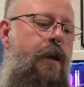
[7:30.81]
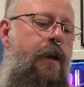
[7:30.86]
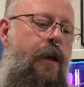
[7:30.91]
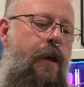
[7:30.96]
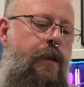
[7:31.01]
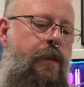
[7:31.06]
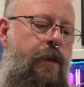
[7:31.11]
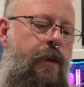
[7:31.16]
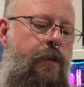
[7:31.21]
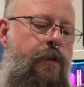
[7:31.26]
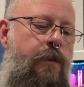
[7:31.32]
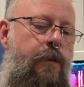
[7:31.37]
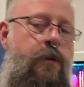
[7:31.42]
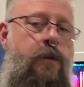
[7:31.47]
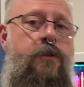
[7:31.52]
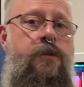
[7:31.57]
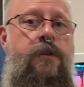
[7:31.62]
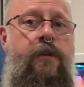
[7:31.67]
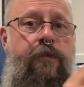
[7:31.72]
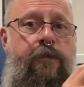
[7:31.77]
and then
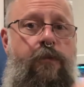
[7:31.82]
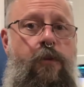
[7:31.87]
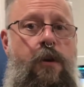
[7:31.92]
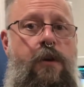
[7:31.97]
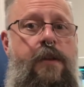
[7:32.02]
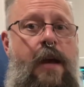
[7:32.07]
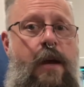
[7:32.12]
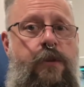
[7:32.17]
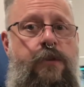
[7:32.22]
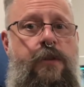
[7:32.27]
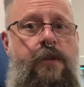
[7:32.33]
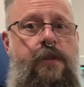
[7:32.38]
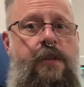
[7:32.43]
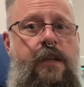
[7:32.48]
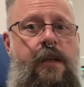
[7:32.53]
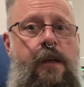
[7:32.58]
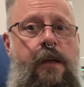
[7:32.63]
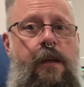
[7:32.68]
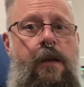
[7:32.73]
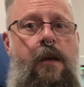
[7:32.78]
there's the
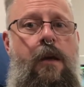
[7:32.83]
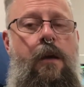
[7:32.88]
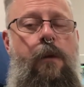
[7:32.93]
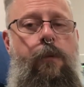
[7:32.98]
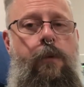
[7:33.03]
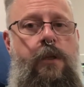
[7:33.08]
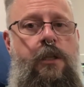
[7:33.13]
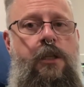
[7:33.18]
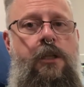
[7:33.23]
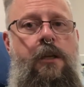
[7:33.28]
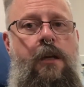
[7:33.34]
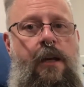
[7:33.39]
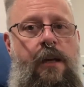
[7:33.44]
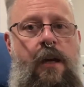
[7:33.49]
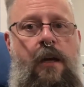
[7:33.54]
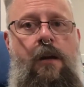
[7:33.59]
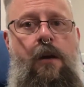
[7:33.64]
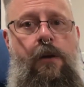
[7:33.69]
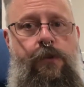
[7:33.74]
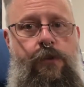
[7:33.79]
4000T, which
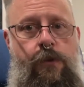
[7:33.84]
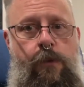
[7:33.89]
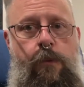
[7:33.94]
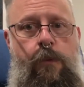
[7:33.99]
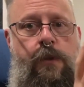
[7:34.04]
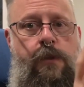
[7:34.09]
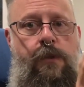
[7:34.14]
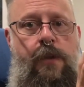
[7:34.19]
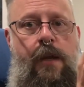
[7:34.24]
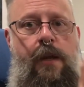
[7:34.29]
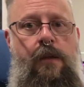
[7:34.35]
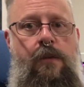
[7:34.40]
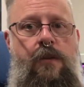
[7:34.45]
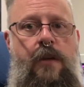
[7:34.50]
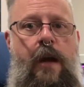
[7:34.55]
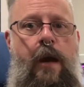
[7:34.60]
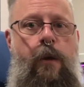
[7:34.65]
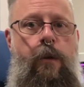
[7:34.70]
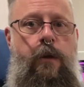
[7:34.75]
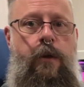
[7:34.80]
again also was a
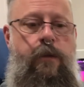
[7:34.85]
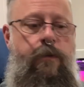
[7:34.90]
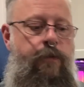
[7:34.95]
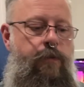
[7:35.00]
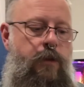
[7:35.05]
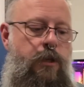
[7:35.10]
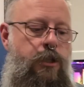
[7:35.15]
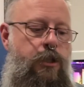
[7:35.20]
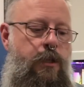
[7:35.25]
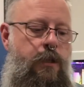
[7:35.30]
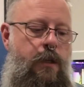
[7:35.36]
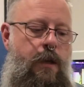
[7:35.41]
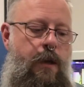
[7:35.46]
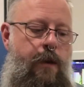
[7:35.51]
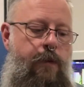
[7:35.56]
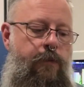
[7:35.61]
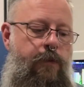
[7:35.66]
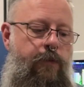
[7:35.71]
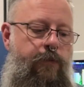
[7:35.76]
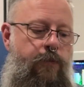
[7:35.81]
towered version
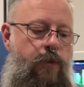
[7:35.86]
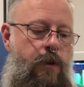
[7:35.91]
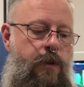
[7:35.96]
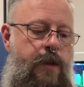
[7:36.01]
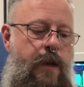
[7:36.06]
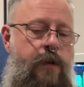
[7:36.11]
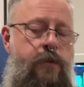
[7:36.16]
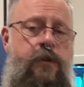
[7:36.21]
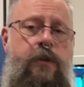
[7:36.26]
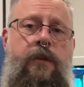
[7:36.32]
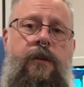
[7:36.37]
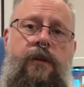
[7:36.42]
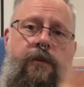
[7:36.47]
of the 4000.